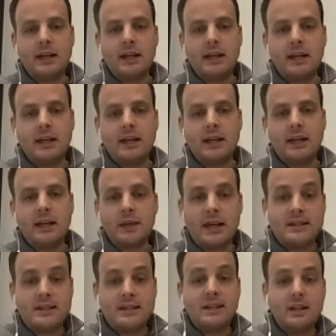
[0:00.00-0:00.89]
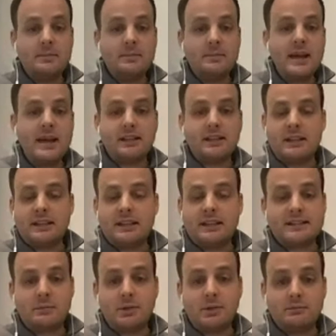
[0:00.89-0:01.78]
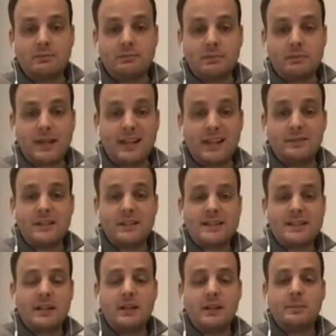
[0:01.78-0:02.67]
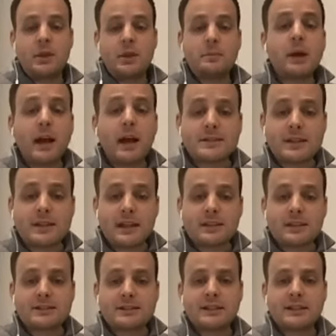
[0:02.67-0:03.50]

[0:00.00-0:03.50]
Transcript: um, ideally make like someone kind of excited about the process.